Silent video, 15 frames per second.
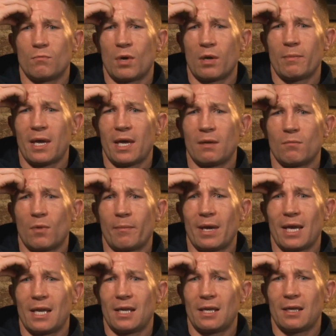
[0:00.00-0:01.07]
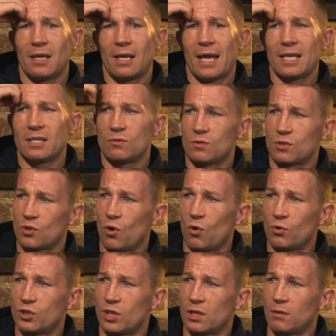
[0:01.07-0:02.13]
My mate, my mate Les was
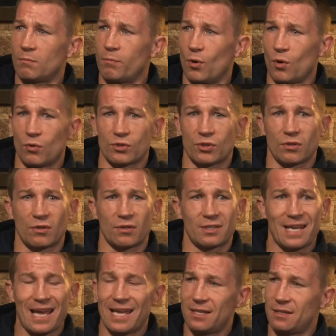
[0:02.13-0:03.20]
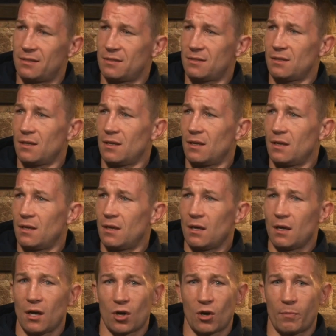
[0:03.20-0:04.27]
coaching Bows under tens
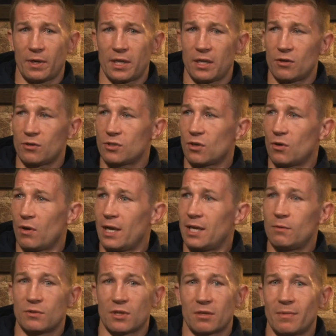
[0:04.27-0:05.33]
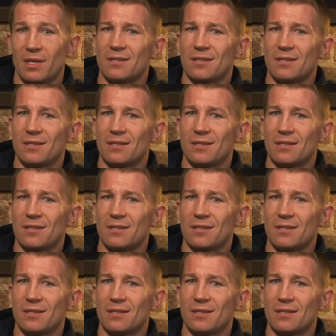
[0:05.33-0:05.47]
a couple of years ago, and he was there to me.